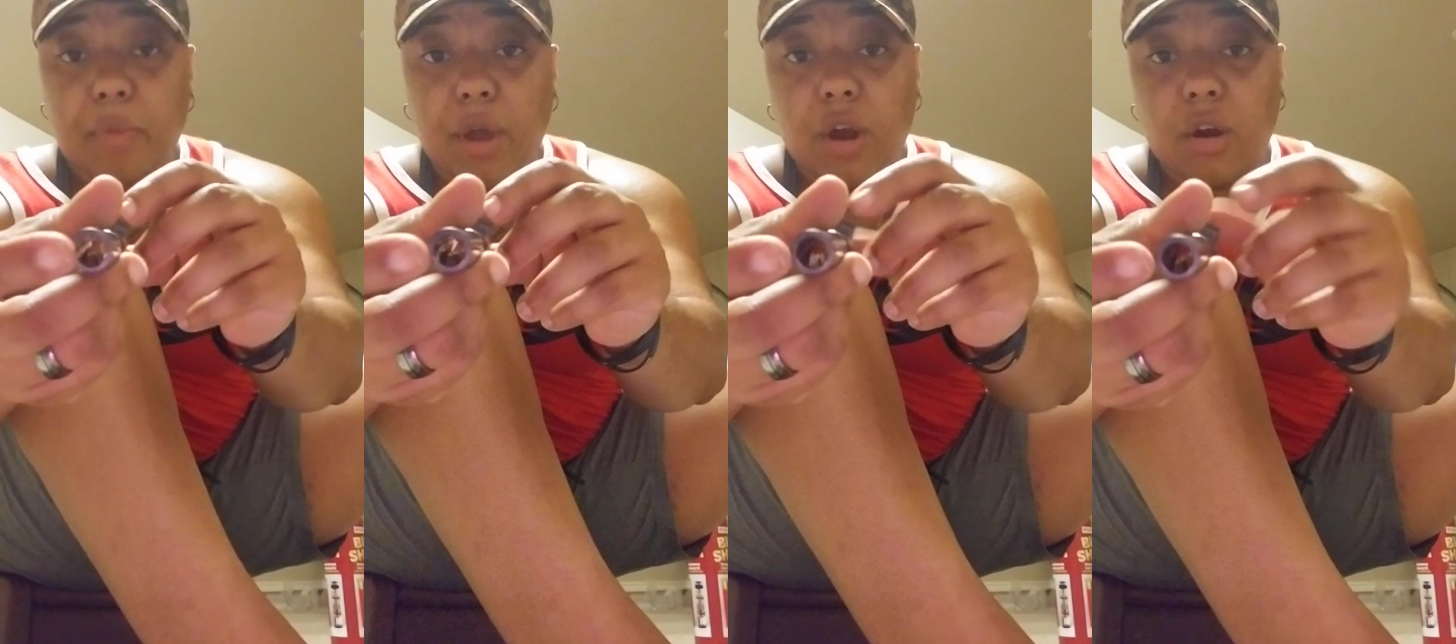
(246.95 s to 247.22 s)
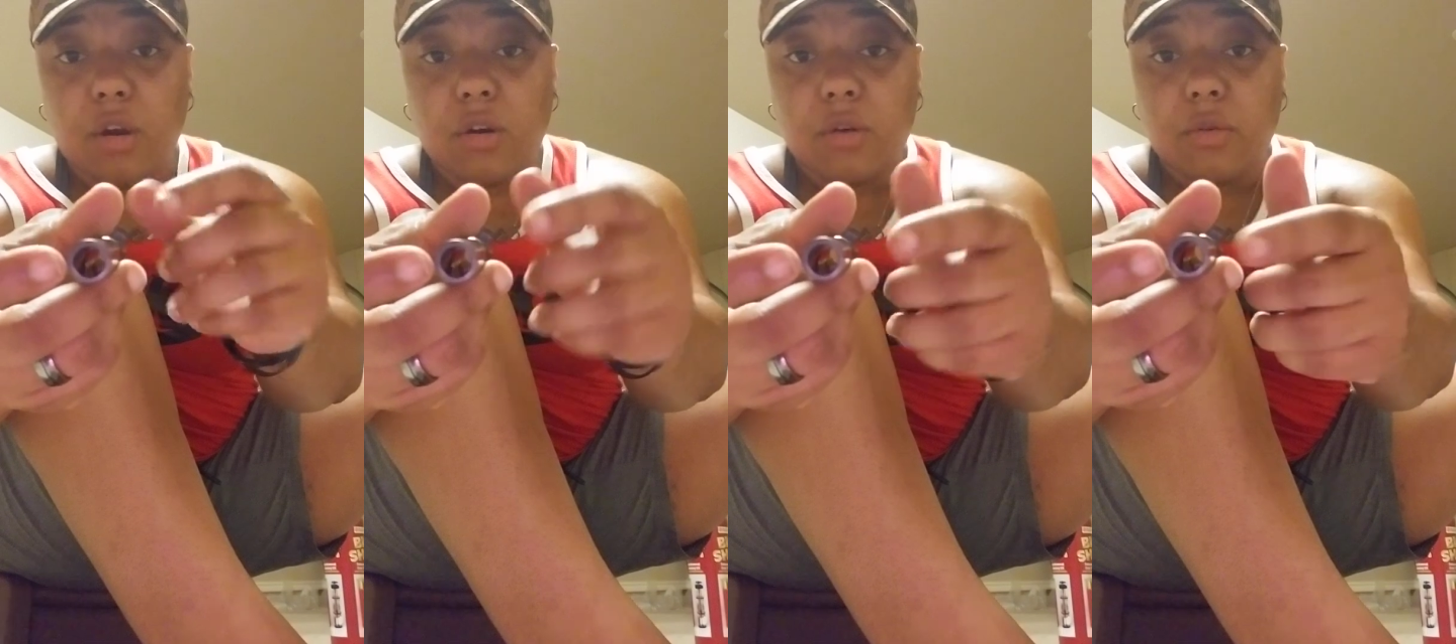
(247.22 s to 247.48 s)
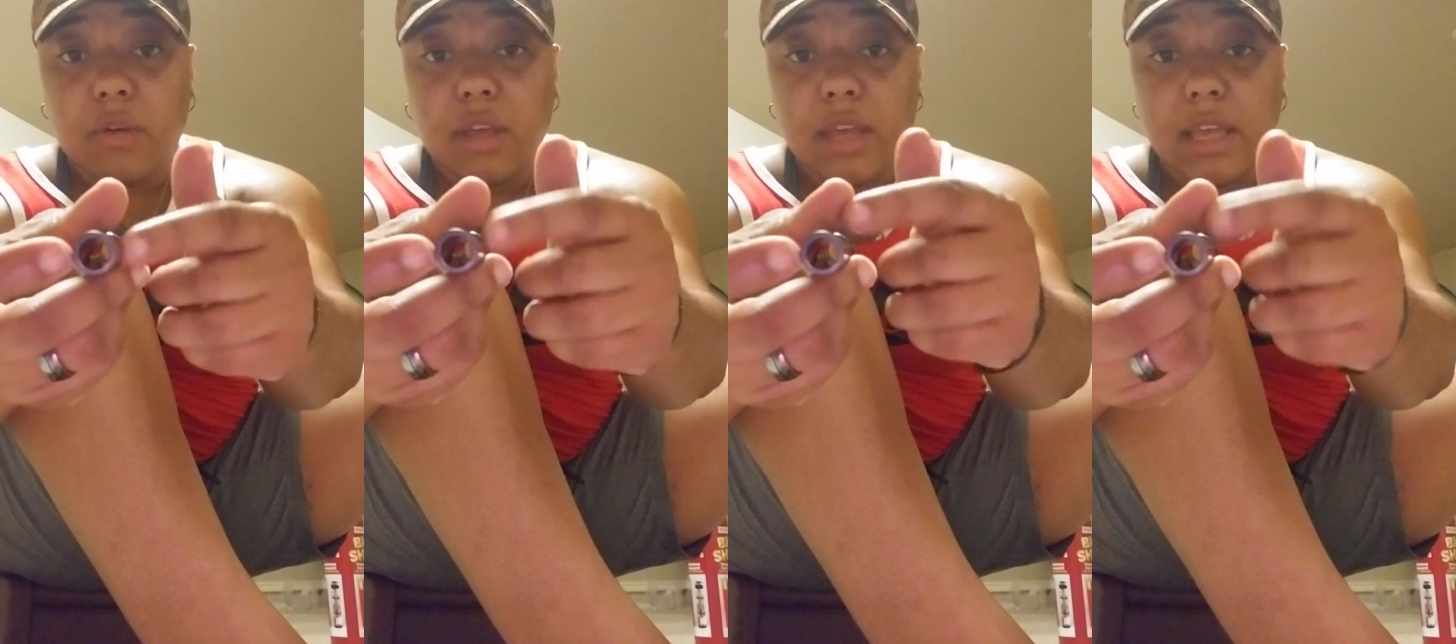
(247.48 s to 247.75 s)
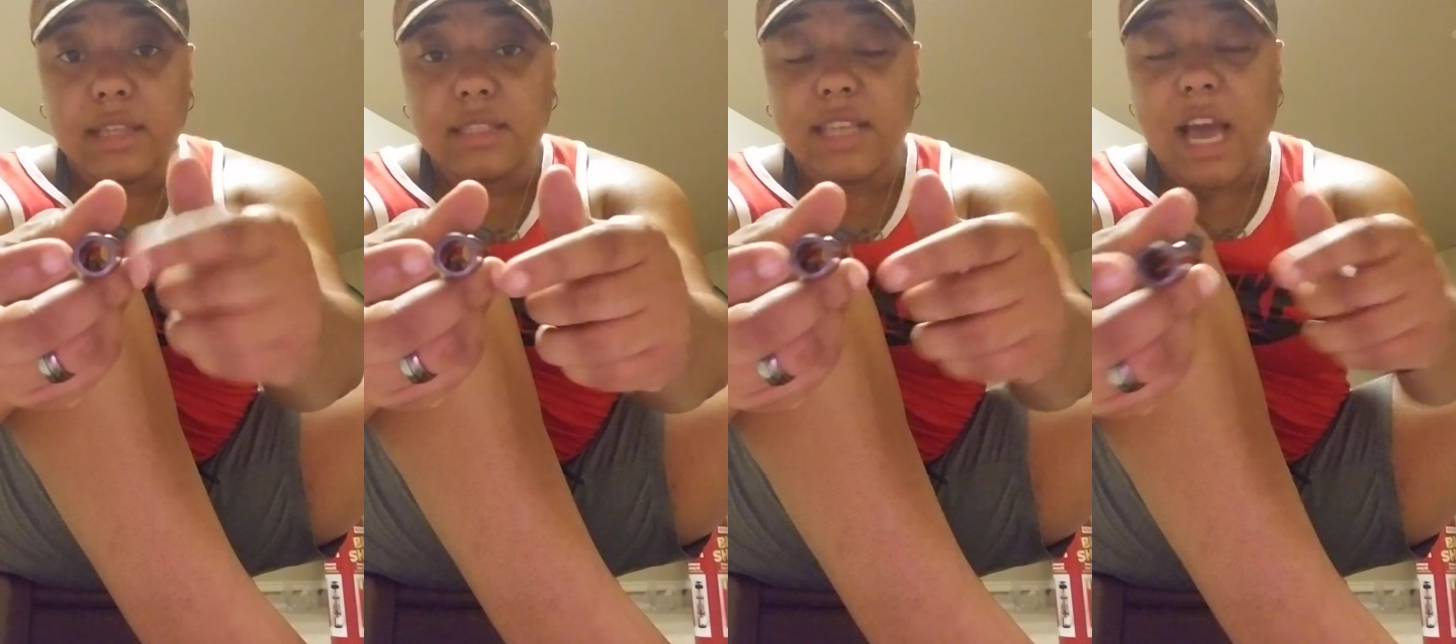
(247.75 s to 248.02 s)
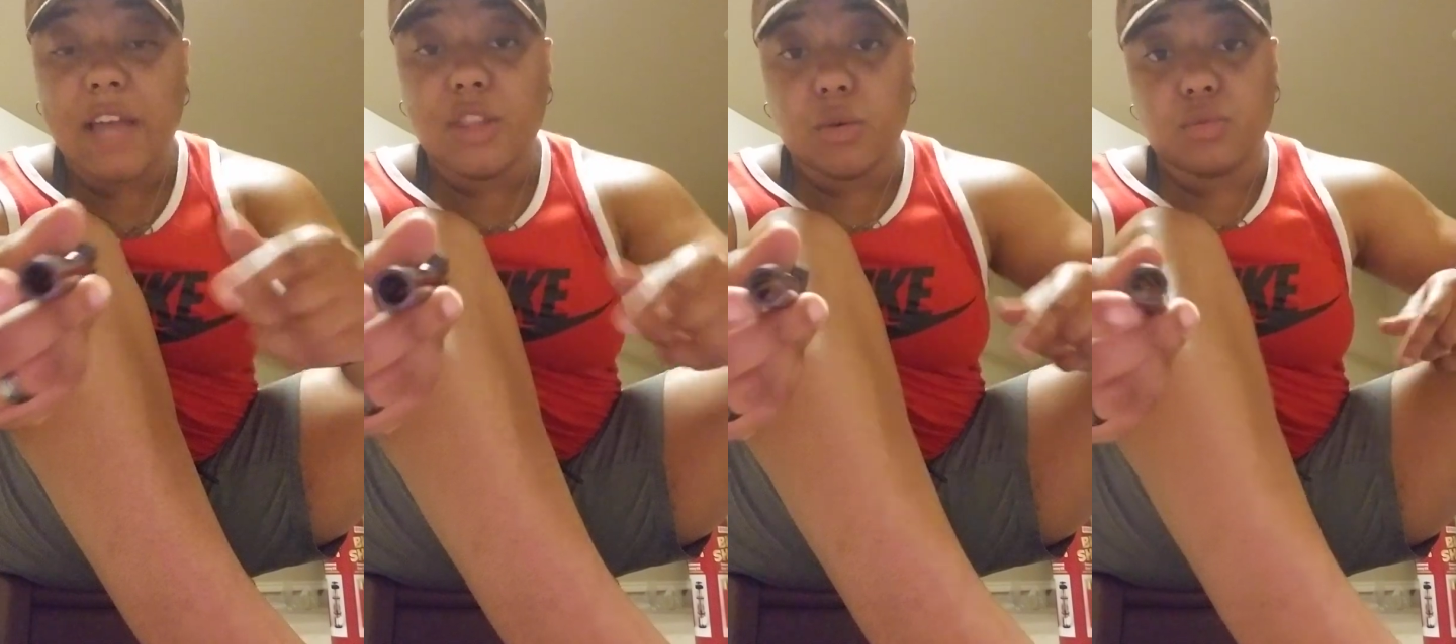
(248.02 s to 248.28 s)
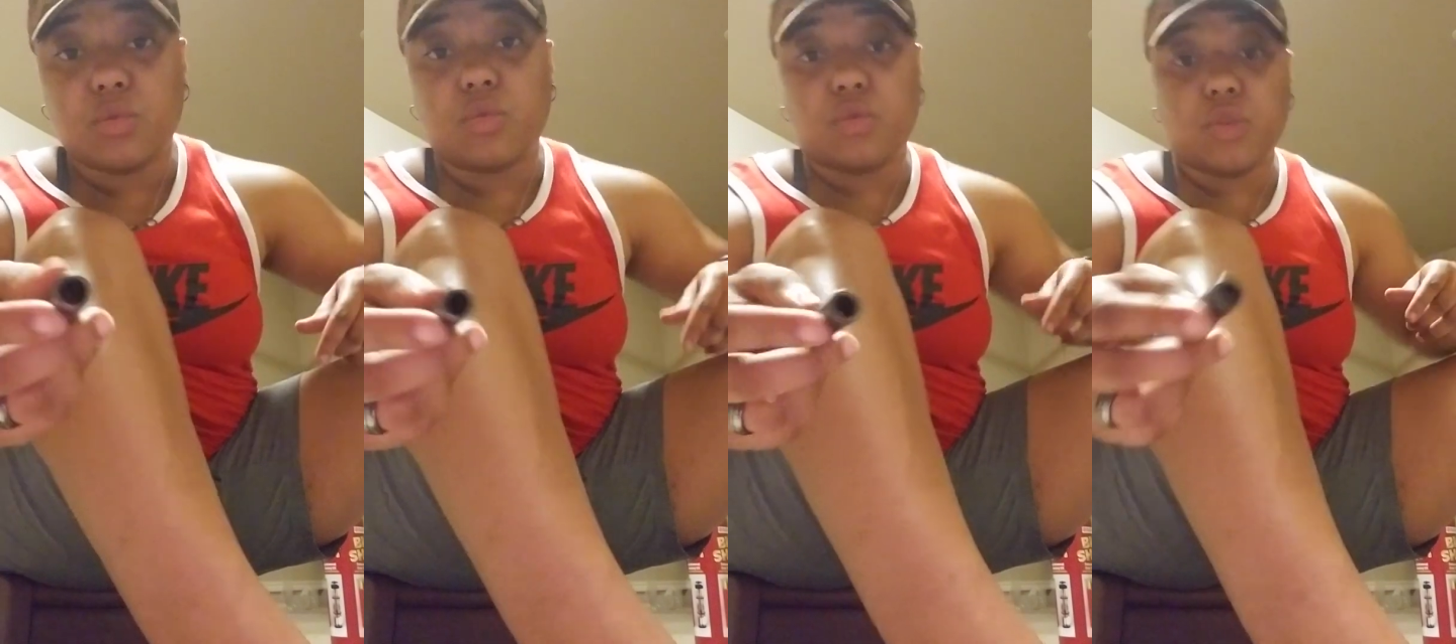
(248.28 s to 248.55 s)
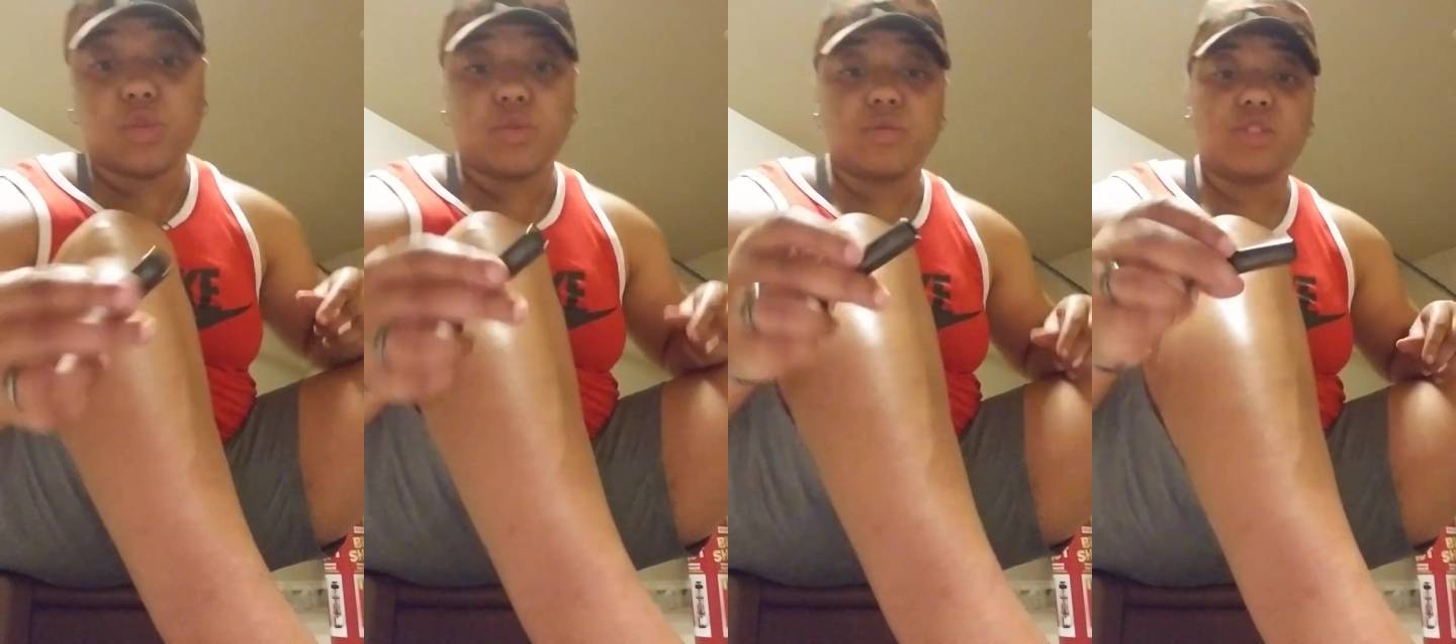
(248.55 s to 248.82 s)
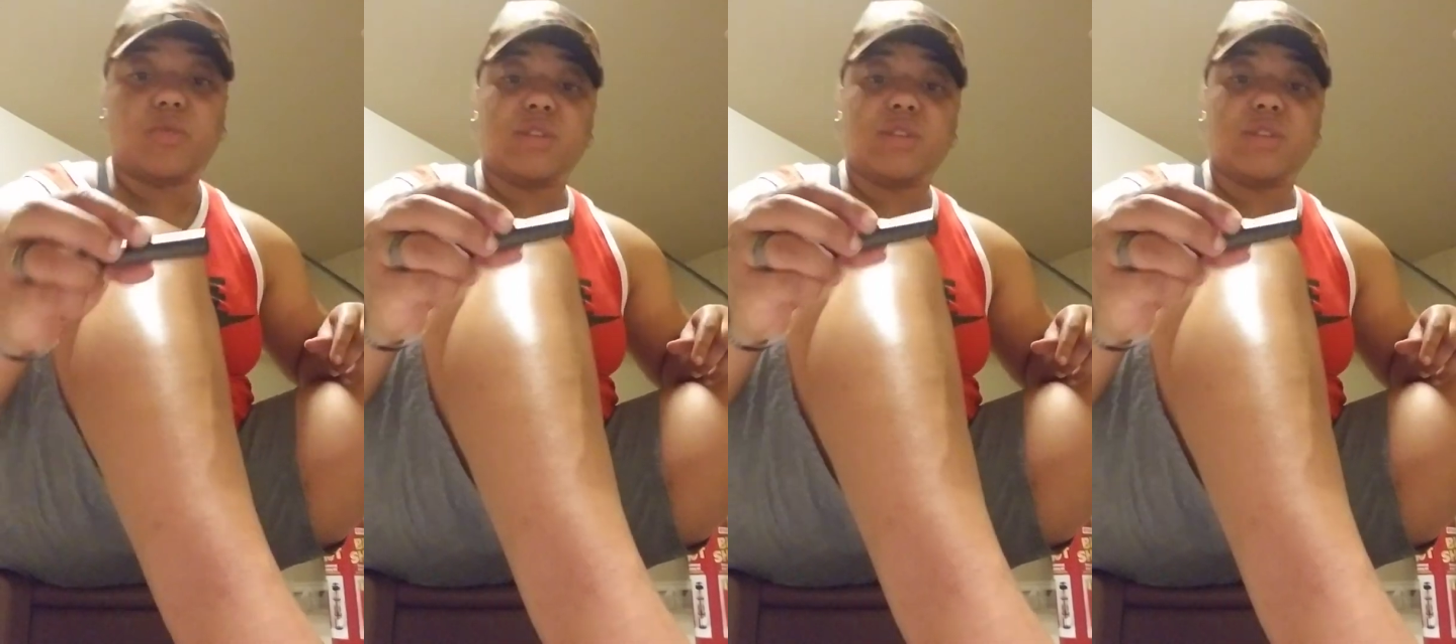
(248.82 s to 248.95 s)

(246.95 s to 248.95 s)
barrel inside those grooves.